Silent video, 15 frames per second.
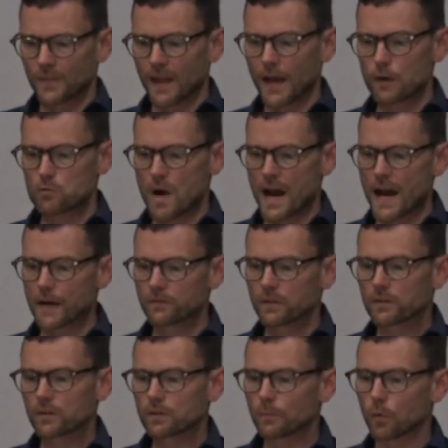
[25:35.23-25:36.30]
arrived
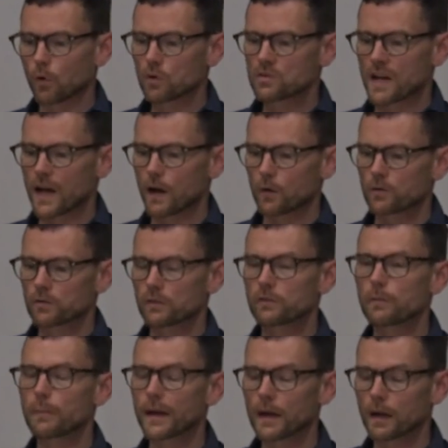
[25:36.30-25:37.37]
in the small towns
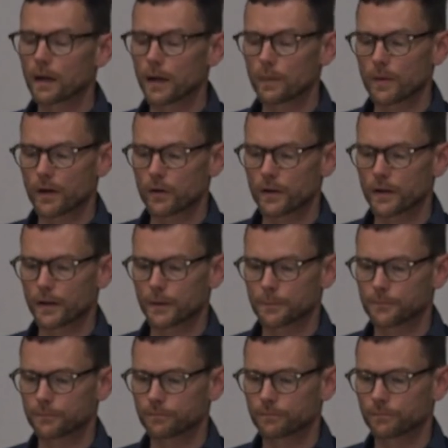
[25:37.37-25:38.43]
of middle America?
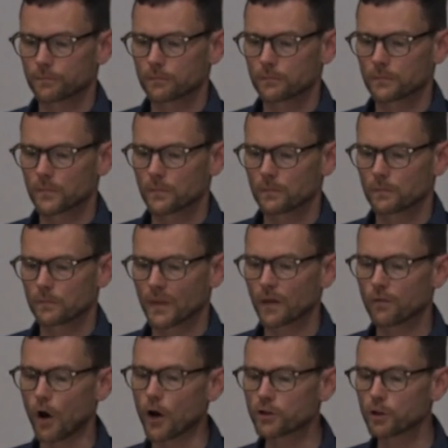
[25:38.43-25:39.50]

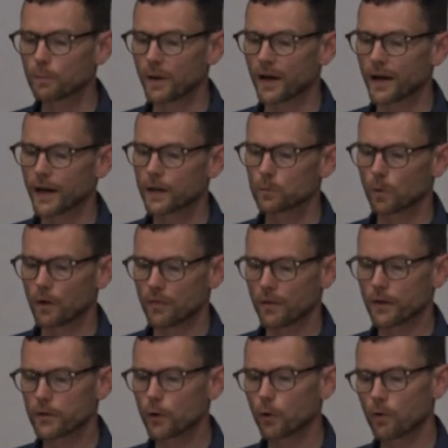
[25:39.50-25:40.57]
If Occupy was the
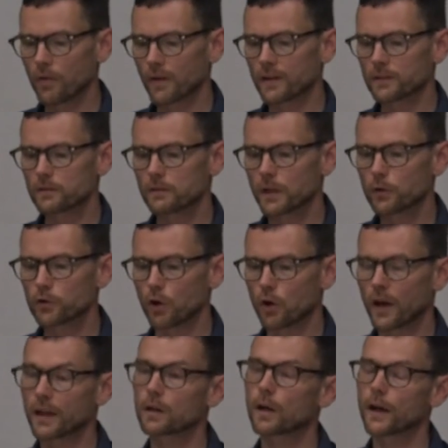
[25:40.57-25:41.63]
youth in New
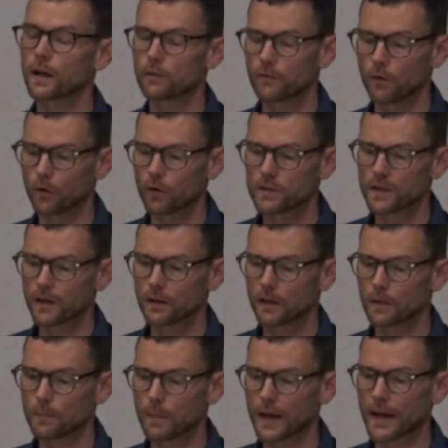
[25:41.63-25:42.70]
York and California,
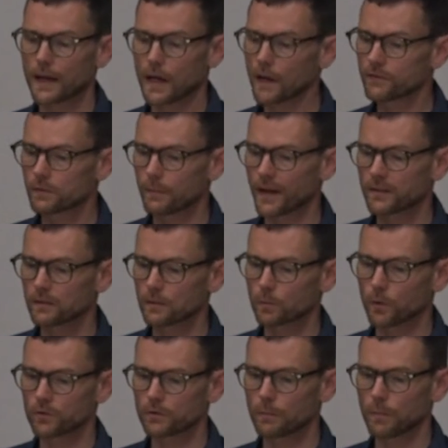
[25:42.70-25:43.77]
and Black Lives Matter
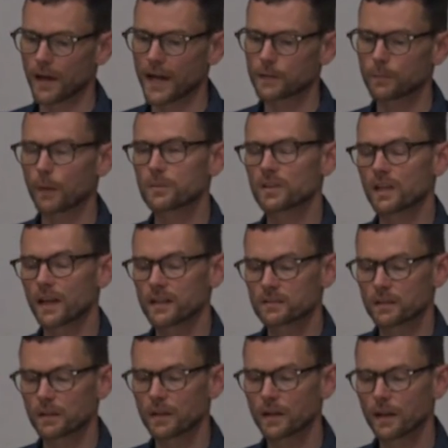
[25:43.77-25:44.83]
was the black
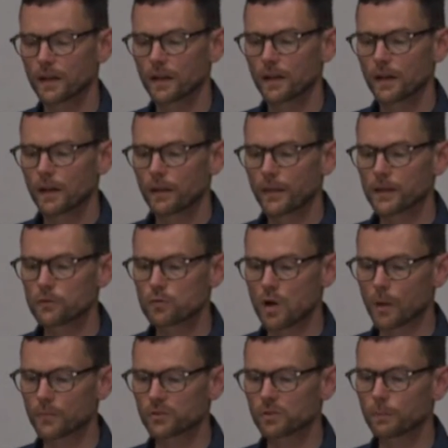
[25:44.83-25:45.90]
population, then
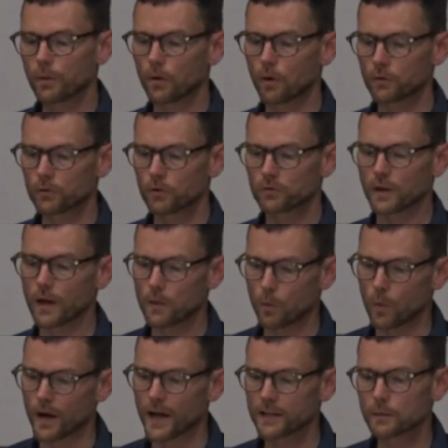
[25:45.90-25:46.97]
Trump's supporters are the
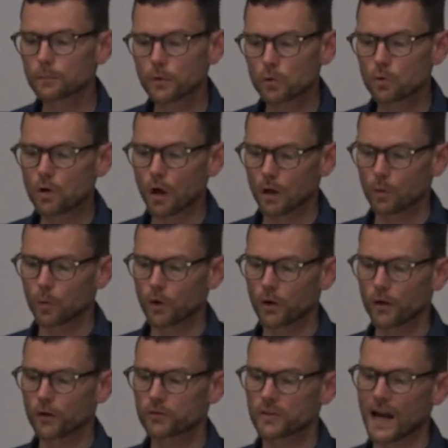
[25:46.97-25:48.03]
white and blue-collar
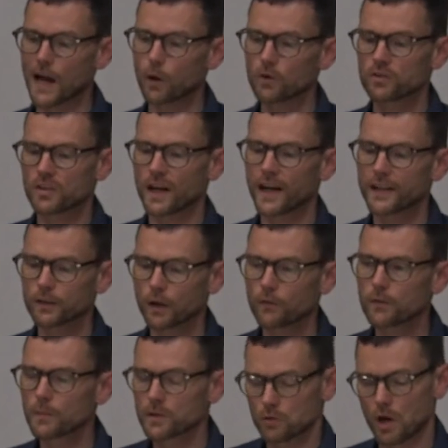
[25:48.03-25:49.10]
workers outside of
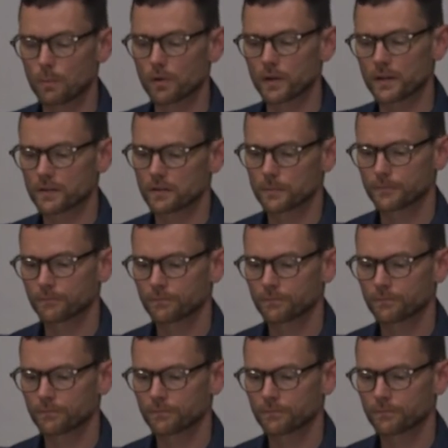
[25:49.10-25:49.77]
the metropolis.